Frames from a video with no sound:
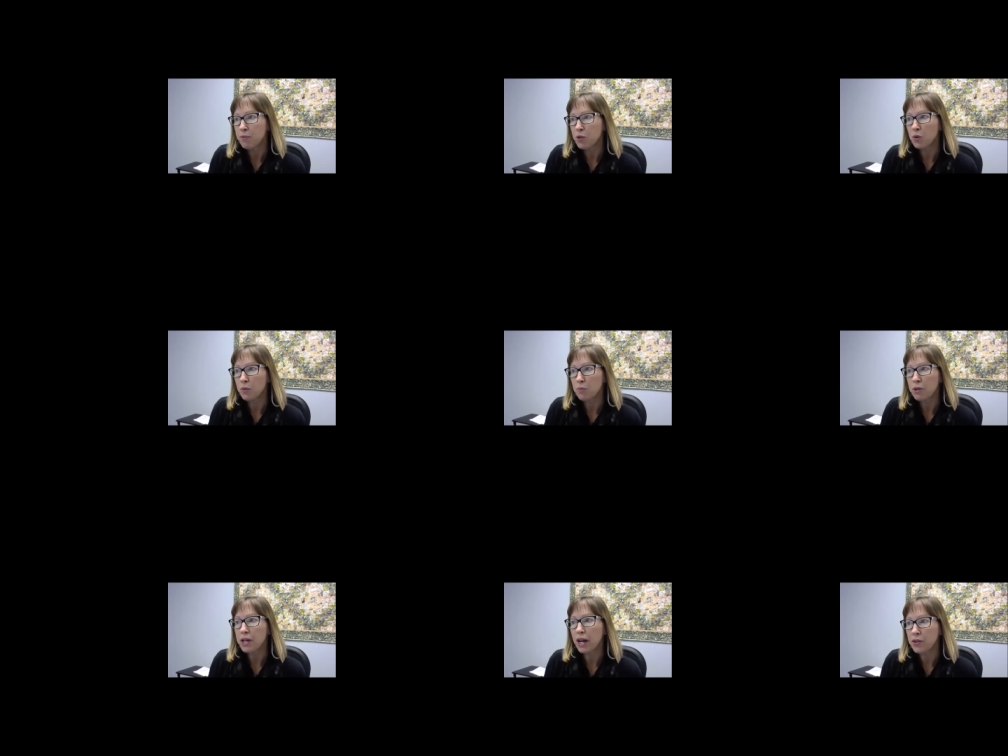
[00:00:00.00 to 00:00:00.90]
So it
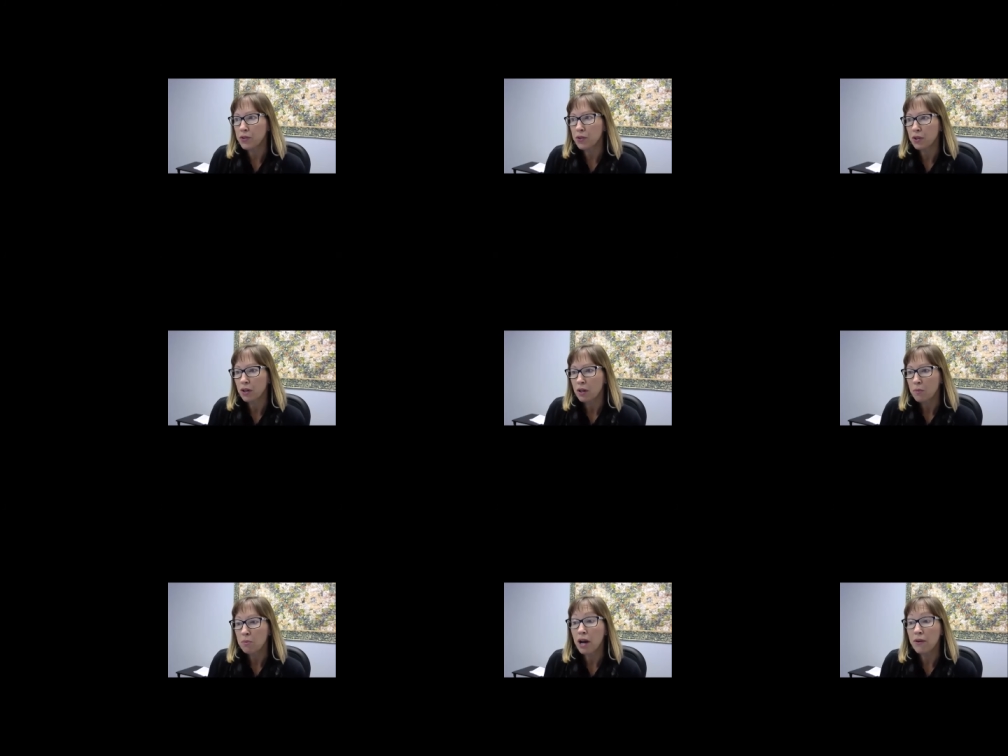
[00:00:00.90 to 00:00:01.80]
protects
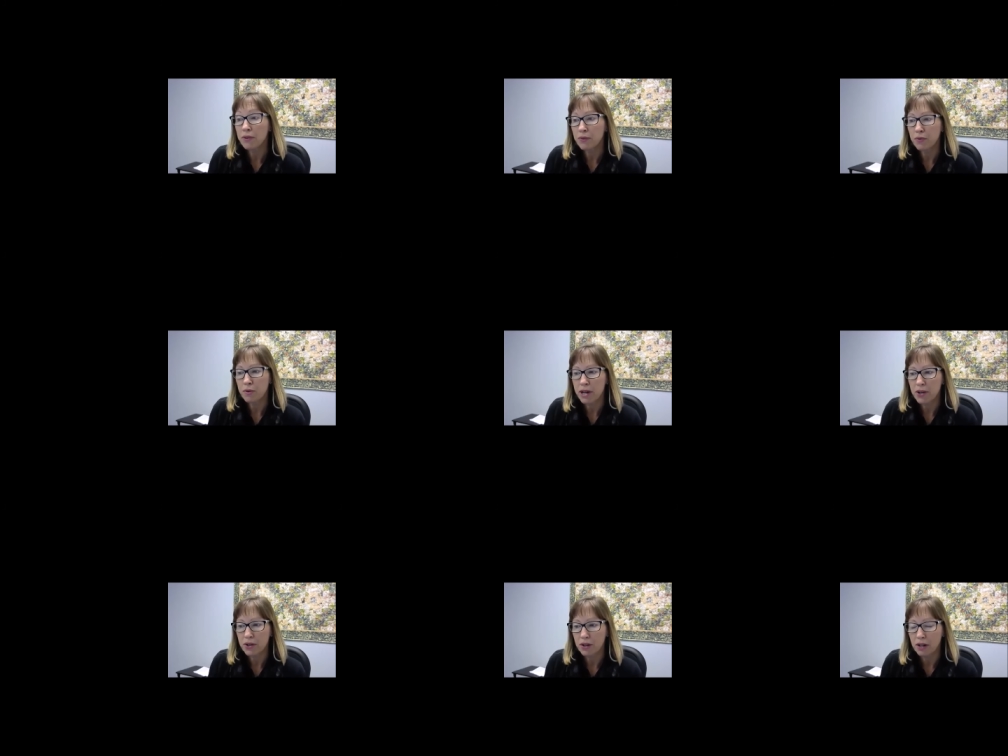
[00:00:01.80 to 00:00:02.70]
private
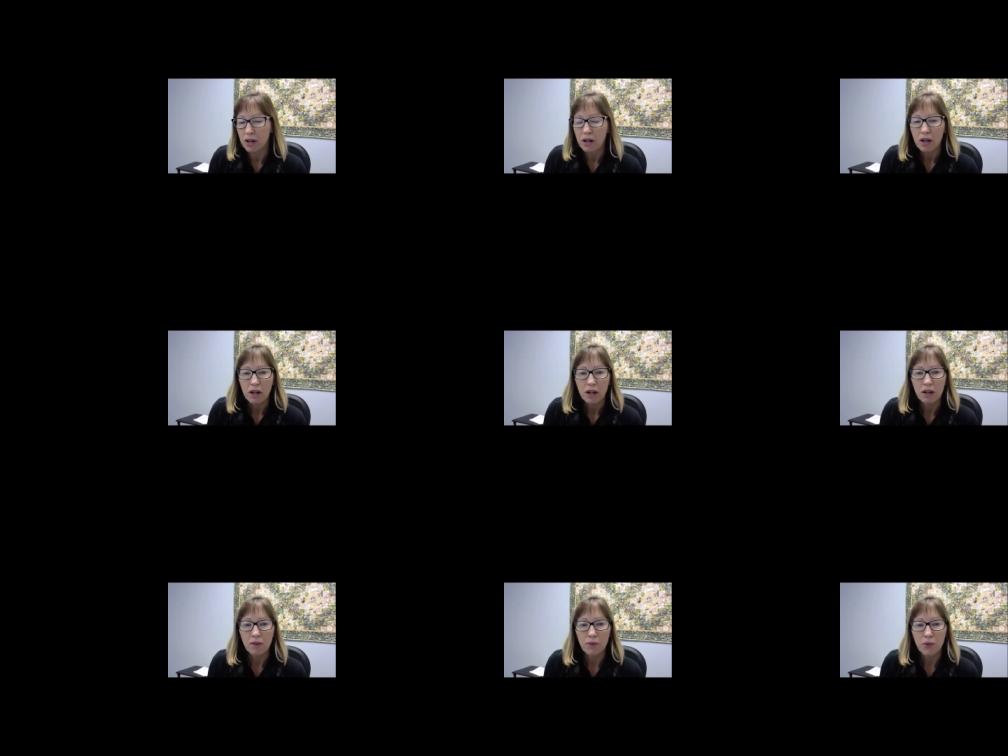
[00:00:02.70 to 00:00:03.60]
information
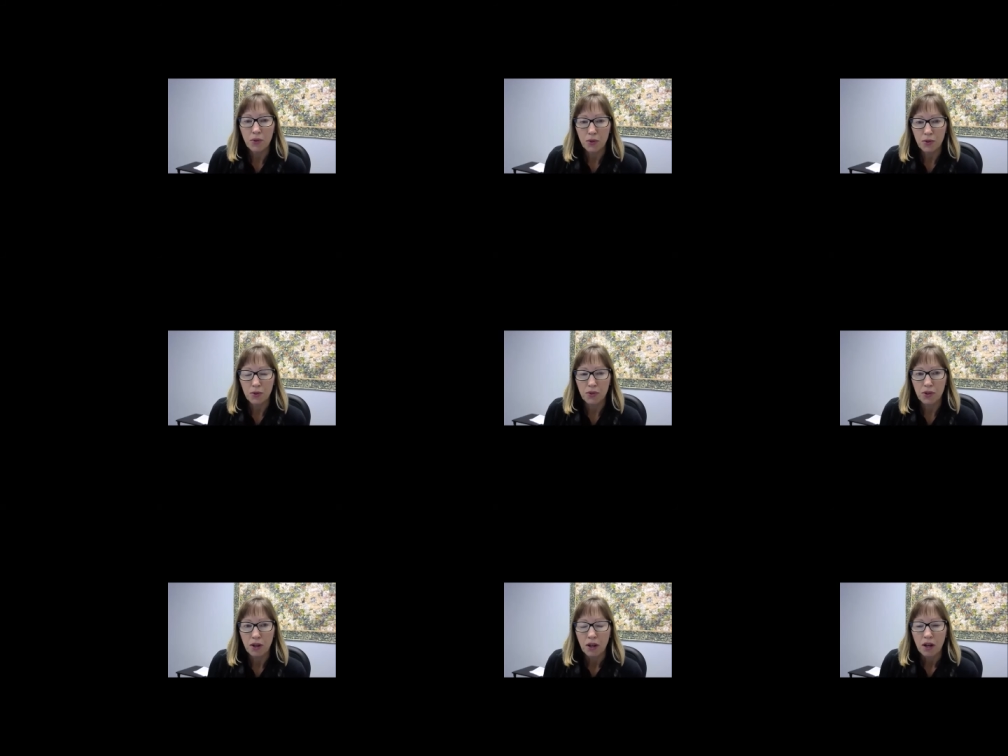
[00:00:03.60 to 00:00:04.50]
of
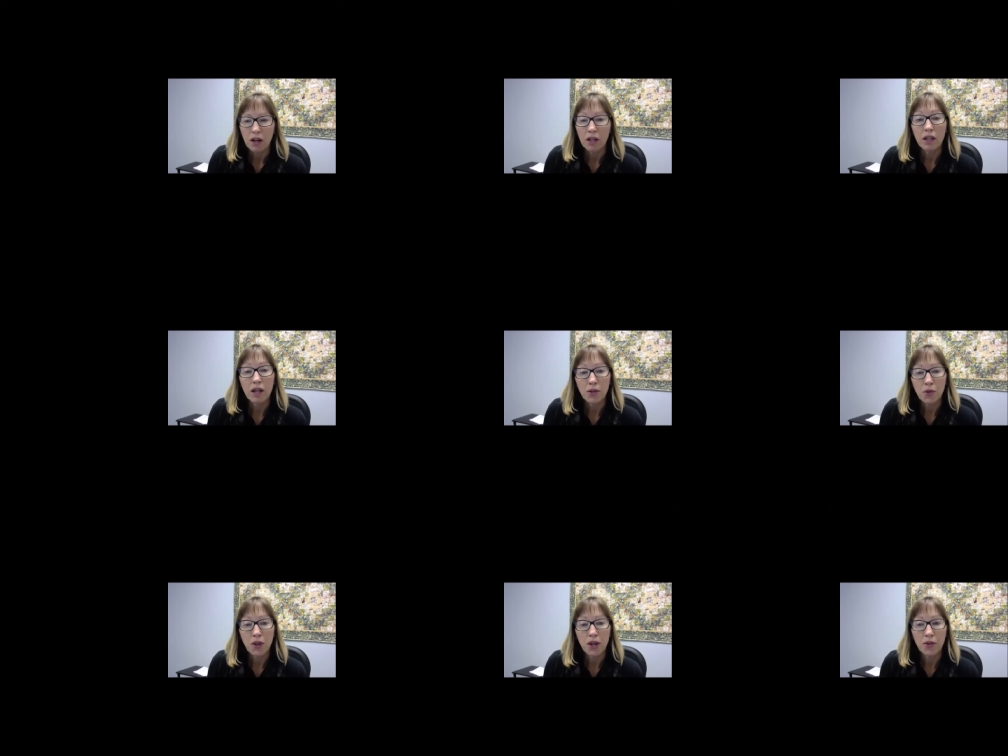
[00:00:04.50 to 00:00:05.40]
students
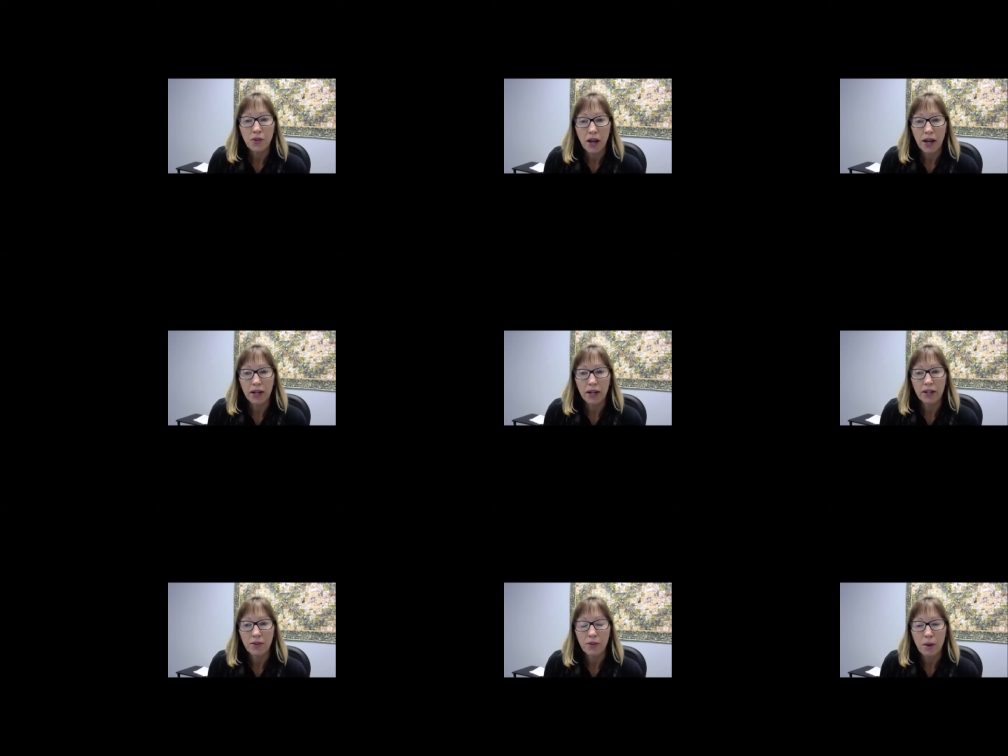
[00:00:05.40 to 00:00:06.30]
unless they
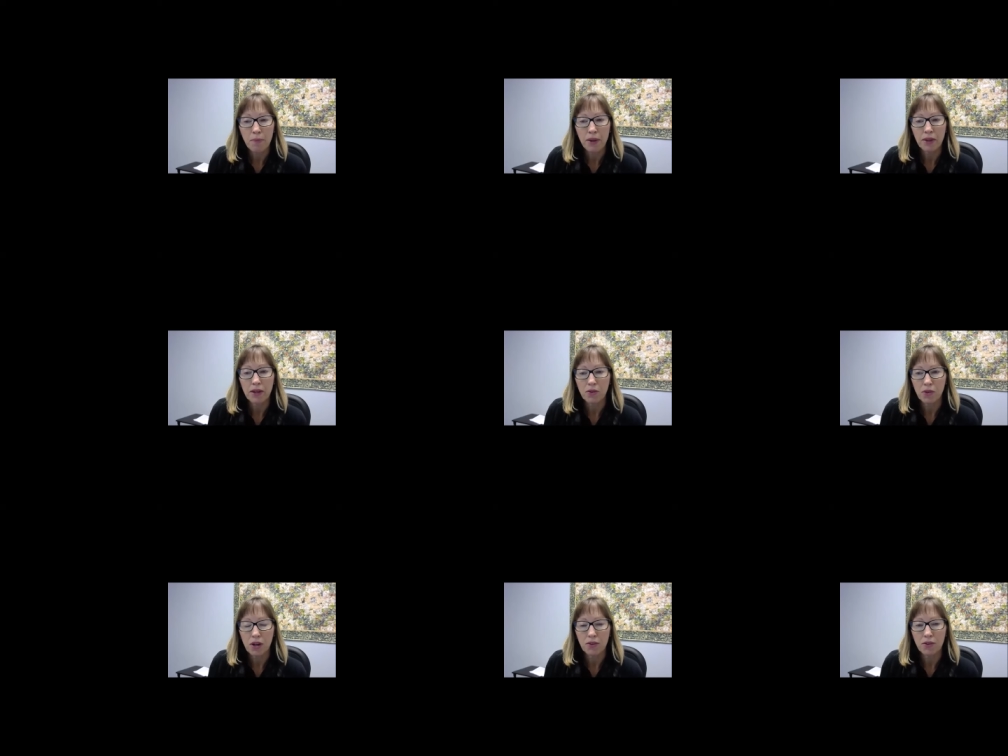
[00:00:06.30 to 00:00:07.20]
sign something that
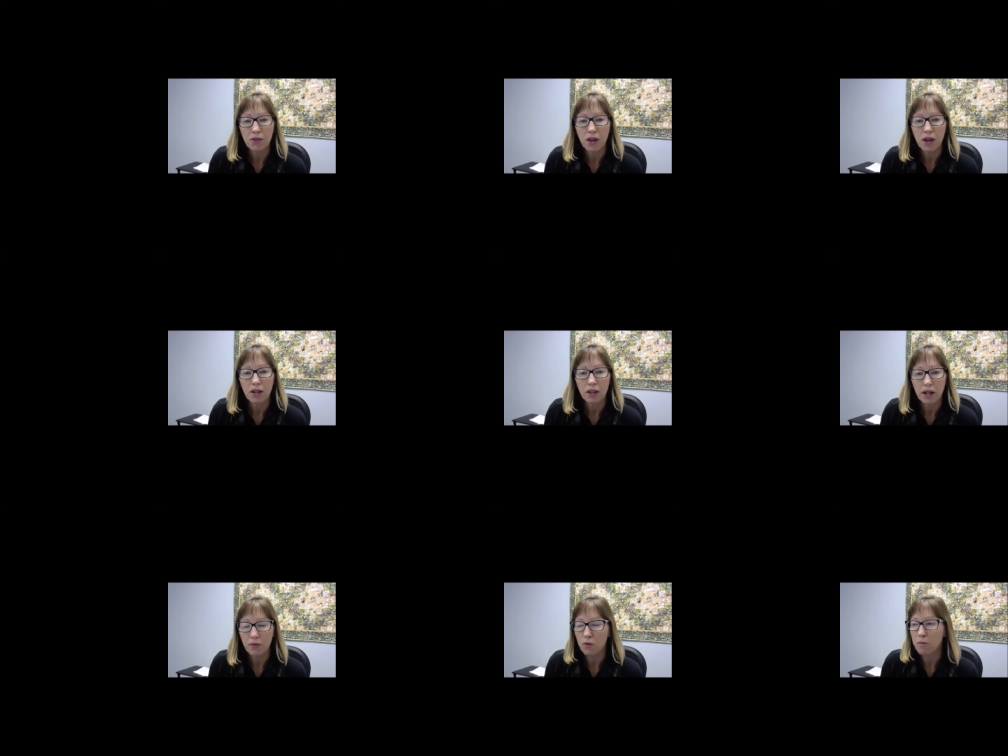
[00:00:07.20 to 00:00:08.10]
says that
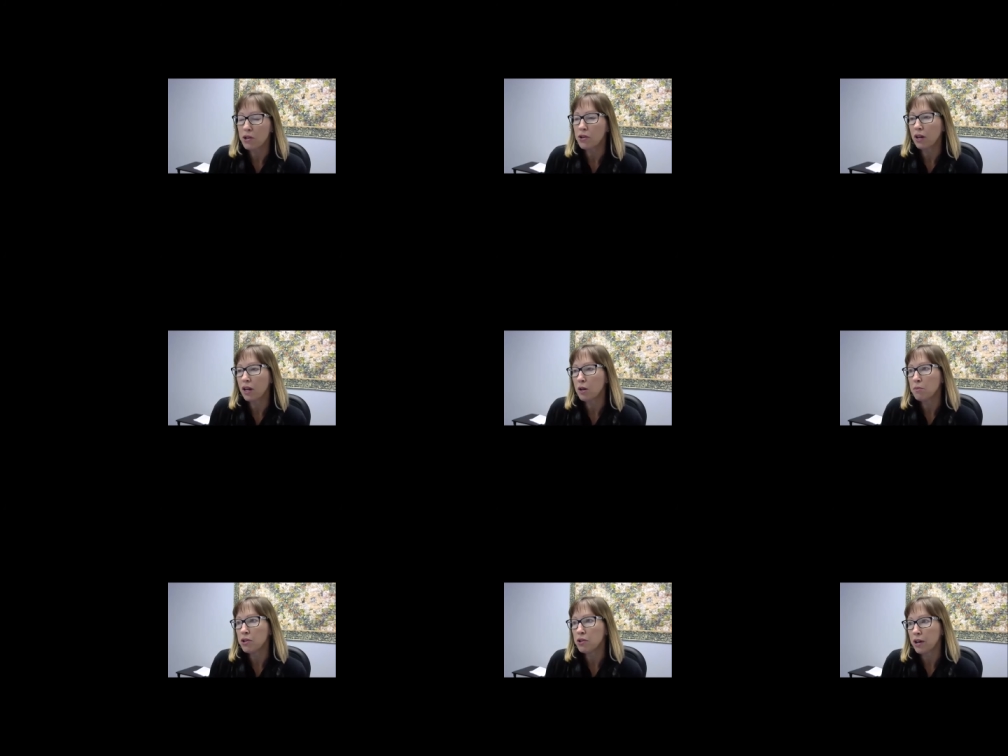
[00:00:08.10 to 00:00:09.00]
that information can
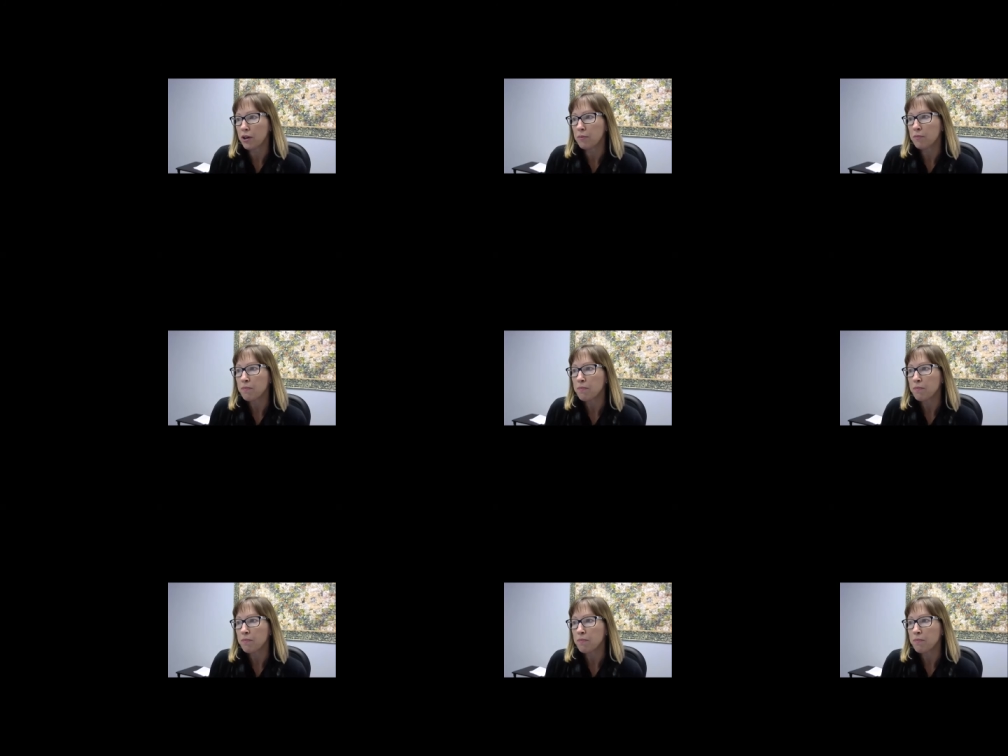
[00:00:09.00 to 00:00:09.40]
be shared.